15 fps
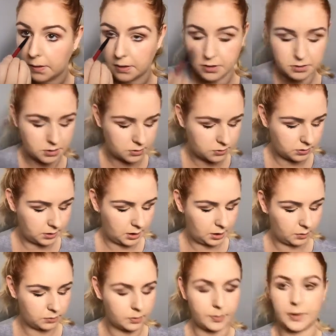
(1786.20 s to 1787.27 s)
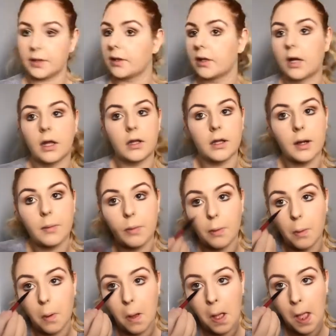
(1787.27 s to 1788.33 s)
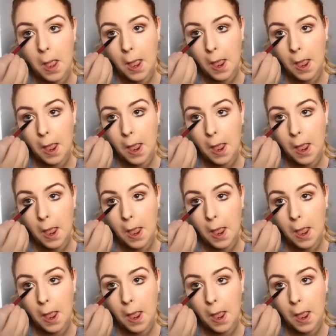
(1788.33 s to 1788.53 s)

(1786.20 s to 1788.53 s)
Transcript: This does really help to bring the colour out though.